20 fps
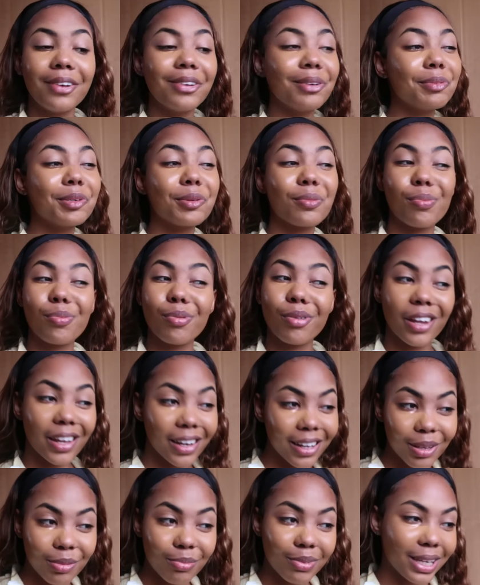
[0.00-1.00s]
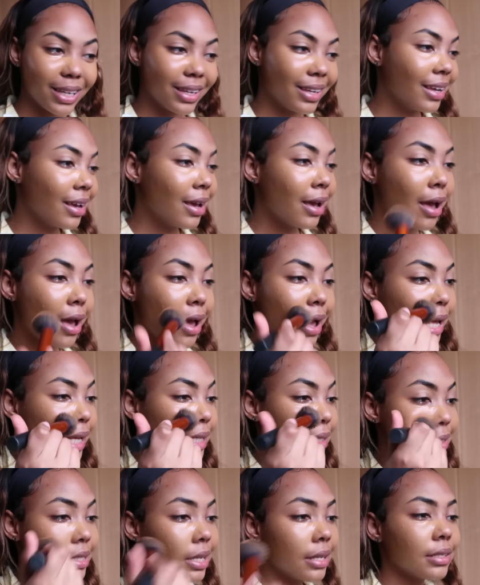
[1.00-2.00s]
I know I'm a pretty bee.
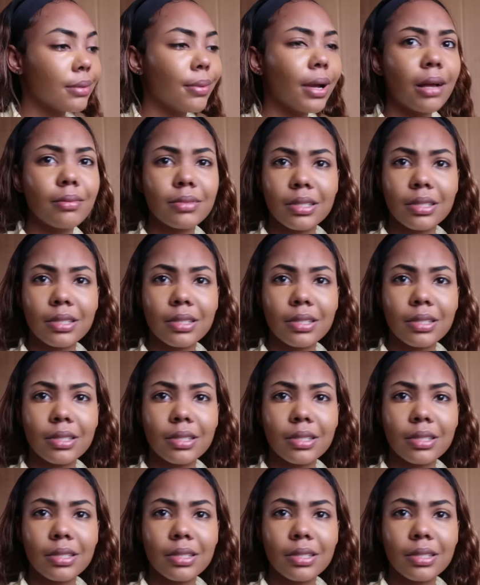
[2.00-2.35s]
So if someone